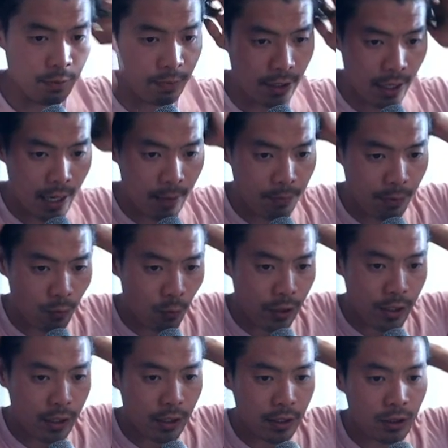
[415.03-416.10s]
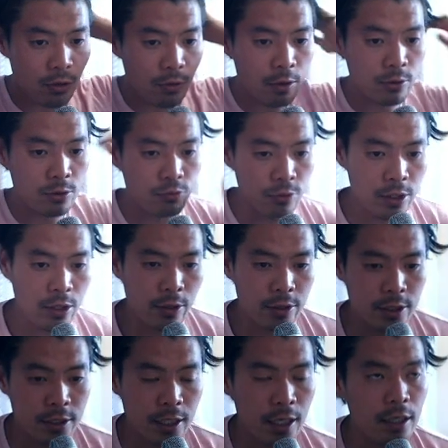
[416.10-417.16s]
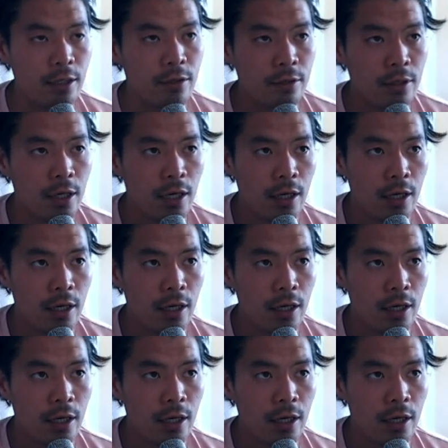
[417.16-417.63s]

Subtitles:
but it had been windy, so it was really hard to tell